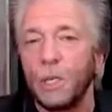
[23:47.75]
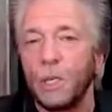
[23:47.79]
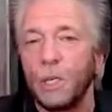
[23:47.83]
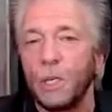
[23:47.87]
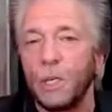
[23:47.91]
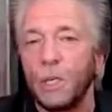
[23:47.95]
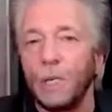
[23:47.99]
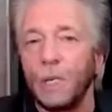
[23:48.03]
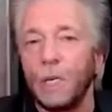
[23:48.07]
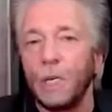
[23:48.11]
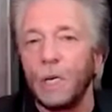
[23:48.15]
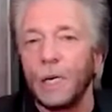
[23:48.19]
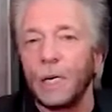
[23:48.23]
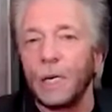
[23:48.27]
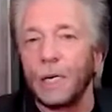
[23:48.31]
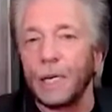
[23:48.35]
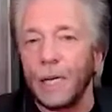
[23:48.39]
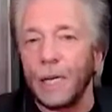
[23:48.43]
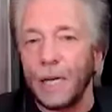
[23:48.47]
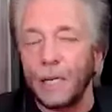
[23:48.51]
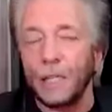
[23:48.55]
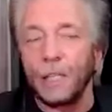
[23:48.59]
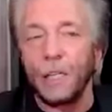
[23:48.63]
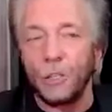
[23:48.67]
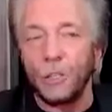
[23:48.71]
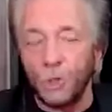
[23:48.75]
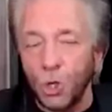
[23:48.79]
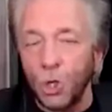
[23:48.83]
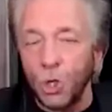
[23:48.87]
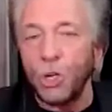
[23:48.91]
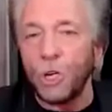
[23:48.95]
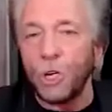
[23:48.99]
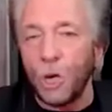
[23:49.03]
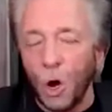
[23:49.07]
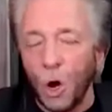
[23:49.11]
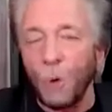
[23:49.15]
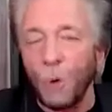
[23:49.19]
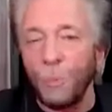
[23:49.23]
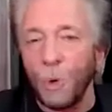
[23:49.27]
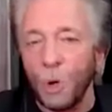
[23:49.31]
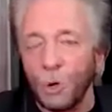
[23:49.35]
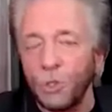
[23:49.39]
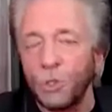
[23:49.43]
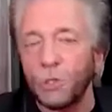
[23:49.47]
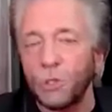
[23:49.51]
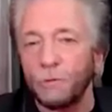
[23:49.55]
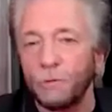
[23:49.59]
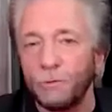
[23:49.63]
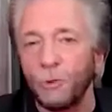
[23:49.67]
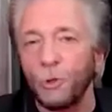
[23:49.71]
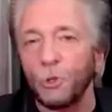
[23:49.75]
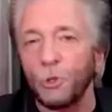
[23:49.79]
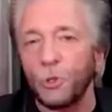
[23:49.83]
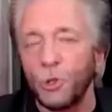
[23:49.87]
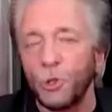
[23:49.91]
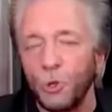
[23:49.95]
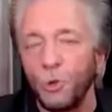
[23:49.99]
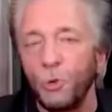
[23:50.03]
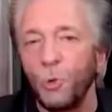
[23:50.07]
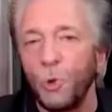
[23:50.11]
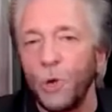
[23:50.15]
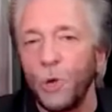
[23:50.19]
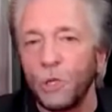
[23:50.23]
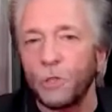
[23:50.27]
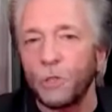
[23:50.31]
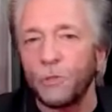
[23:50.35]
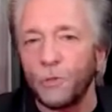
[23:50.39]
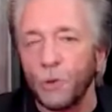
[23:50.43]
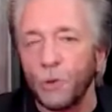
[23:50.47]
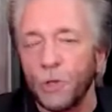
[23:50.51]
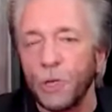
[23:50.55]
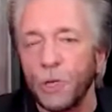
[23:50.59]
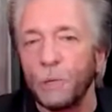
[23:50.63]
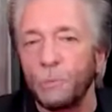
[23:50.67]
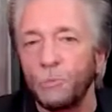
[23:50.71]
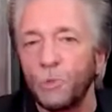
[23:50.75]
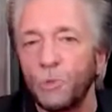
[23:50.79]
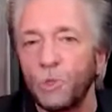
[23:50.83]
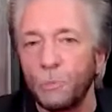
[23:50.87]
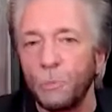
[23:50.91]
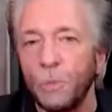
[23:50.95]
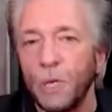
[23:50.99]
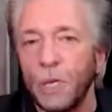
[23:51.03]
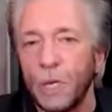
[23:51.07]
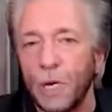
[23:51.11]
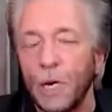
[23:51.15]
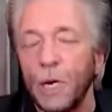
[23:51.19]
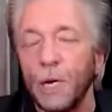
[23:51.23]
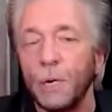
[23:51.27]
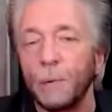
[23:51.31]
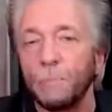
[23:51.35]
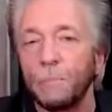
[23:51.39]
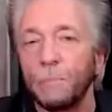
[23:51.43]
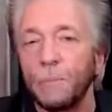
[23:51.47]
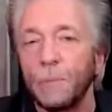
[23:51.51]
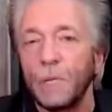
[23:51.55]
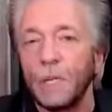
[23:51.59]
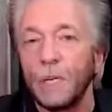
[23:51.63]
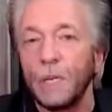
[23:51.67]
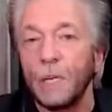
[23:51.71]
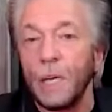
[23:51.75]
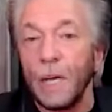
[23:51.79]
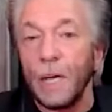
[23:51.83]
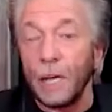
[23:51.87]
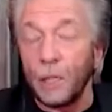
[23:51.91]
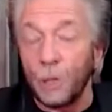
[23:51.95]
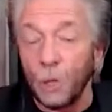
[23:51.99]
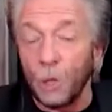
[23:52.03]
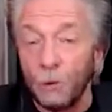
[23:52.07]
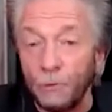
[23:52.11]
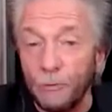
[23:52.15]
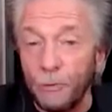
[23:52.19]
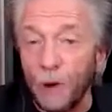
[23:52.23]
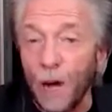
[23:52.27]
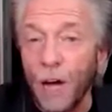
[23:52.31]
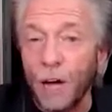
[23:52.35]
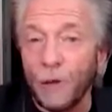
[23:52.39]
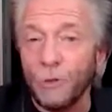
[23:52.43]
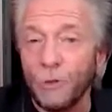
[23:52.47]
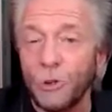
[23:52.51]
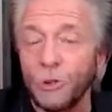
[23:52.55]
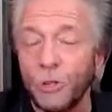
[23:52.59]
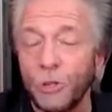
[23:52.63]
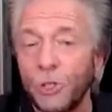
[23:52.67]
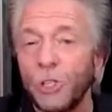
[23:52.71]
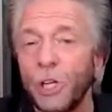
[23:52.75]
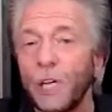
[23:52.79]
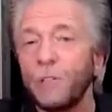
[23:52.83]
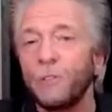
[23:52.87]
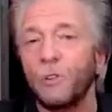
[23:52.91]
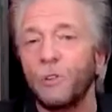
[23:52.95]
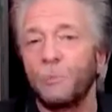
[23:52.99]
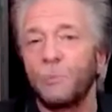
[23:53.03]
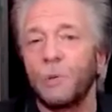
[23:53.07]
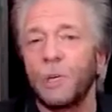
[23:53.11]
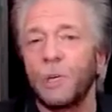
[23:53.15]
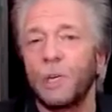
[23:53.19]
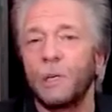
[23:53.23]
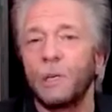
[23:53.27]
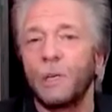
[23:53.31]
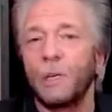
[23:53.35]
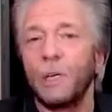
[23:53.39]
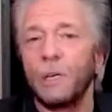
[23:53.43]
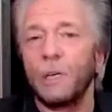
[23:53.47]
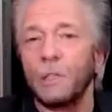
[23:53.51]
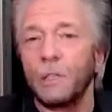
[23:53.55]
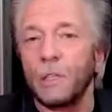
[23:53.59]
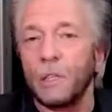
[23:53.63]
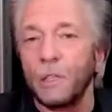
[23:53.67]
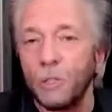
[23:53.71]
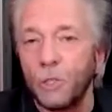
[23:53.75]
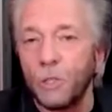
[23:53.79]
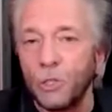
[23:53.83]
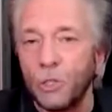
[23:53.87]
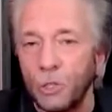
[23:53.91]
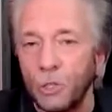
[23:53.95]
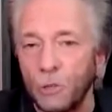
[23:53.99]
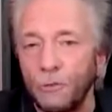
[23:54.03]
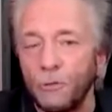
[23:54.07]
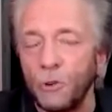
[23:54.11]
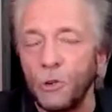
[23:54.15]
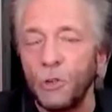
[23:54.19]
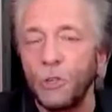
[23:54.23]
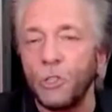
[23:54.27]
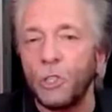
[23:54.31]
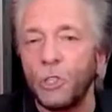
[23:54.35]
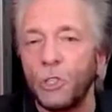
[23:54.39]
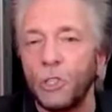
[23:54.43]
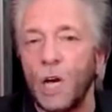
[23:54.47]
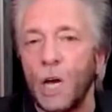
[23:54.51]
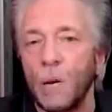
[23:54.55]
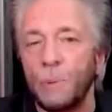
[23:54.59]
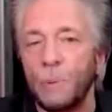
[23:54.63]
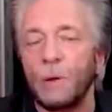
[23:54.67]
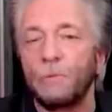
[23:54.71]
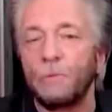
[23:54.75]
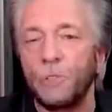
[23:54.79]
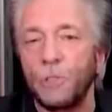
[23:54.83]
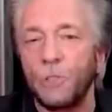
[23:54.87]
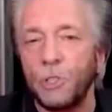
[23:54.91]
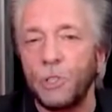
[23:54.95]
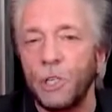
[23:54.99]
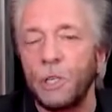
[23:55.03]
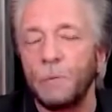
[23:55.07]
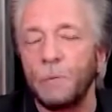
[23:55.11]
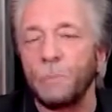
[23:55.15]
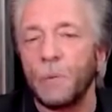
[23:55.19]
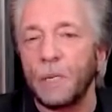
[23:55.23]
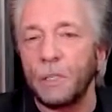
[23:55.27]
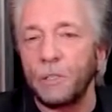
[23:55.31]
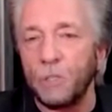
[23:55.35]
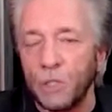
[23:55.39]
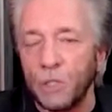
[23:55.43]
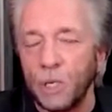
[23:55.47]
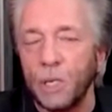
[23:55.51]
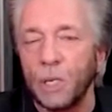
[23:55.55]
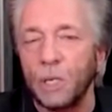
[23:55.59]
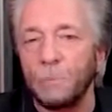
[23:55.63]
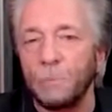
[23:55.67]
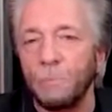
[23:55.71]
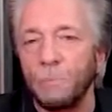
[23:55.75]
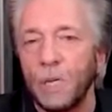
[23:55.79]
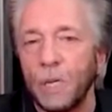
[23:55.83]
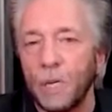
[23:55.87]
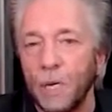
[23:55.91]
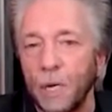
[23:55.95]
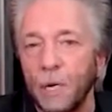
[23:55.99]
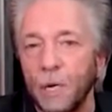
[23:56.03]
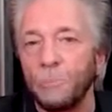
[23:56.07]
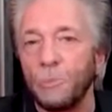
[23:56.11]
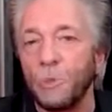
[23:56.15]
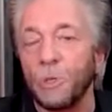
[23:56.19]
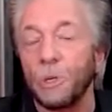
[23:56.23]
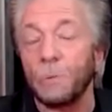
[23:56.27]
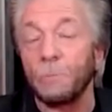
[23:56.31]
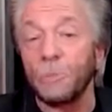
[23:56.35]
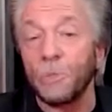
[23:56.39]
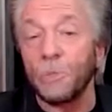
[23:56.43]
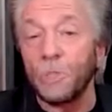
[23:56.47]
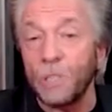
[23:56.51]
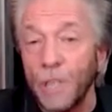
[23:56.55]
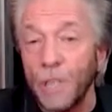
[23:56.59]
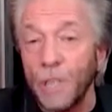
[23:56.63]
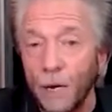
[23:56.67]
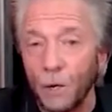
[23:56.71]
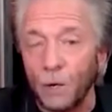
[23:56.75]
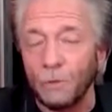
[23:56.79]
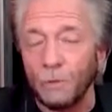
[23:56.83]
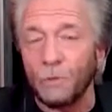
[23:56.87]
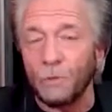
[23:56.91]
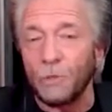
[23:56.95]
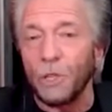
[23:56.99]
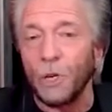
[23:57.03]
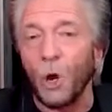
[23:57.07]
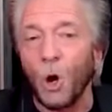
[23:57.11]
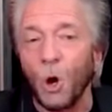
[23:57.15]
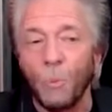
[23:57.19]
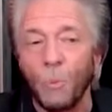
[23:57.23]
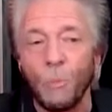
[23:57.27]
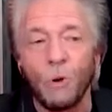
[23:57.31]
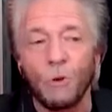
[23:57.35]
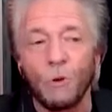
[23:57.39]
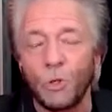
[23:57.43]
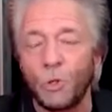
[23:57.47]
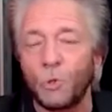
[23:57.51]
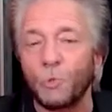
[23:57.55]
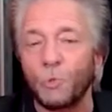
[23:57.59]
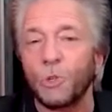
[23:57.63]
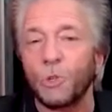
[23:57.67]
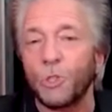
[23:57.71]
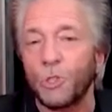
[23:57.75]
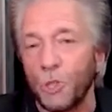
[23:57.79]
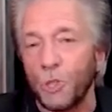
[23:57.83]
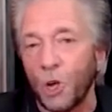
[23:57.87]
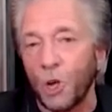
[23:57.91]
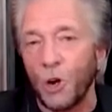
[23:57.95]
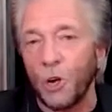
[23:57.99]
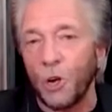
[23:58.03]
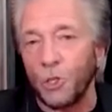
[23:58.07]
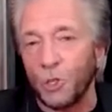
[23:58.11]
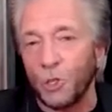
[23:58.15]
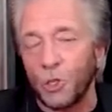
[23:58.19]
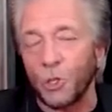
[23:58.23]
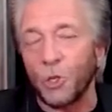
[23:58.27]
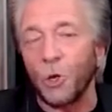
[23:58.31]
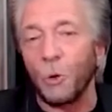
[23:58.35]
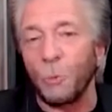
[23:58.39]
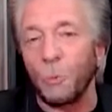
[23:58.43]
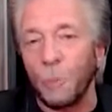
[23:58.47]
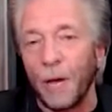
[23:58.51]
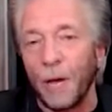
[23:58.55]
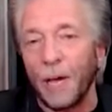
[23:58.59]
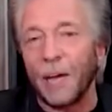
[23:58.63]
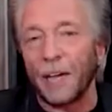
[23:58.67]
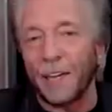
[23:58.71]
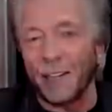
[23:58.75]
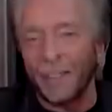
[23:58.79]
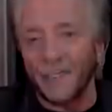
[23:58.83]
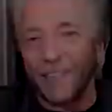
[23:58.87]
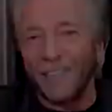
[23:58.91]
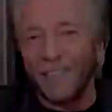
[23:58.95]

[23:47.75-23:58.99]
And it took almost the full 2 weeks for them to become, and their fathers said to me, this is the first time I've seen my son become themselves. They almost were sorry to go back.